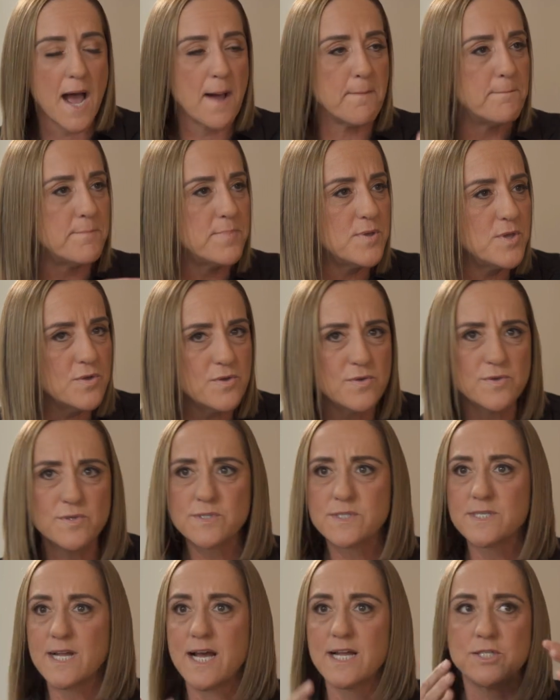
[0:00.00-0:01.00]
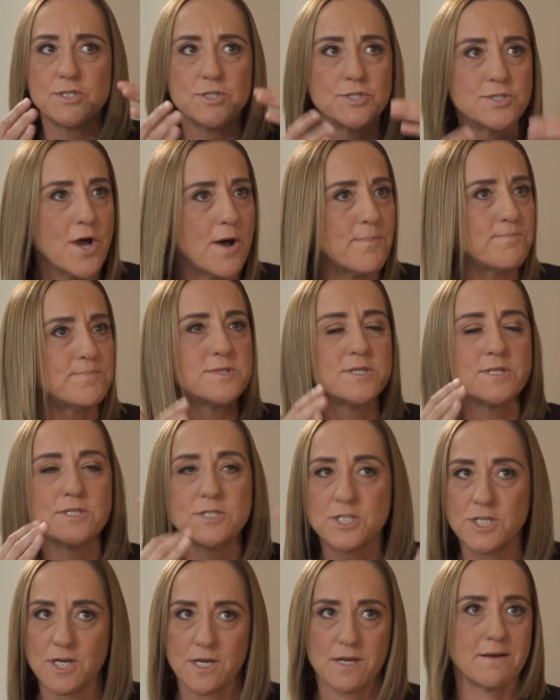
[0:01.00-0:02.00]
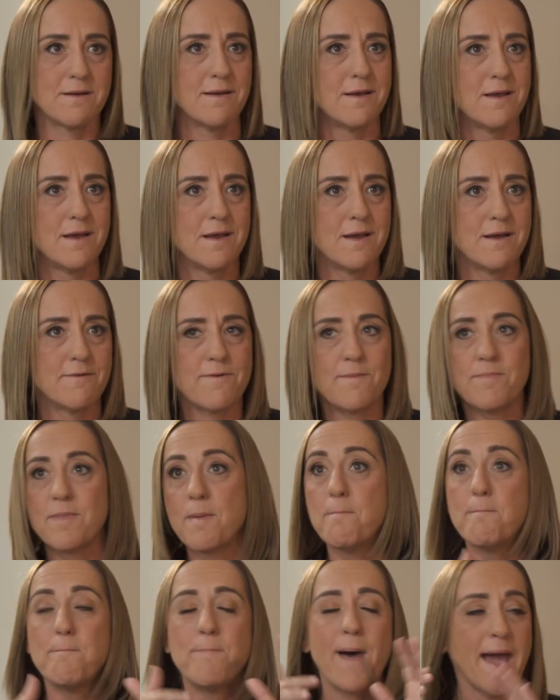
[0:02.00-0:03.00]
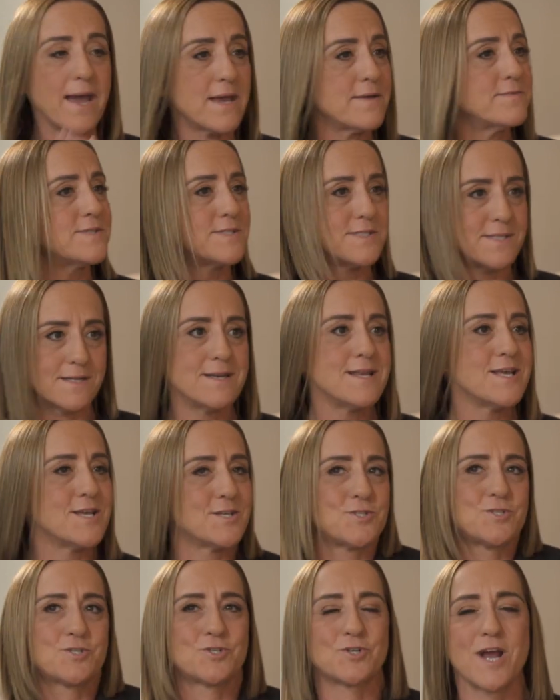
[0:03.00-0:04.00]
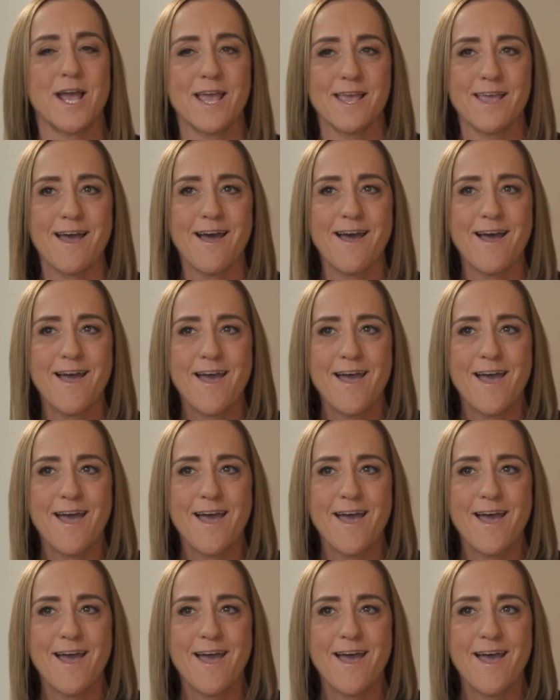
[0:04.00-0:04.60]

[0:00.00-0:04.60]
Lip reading: abused, adopted chick from the back of Sydney, Australia.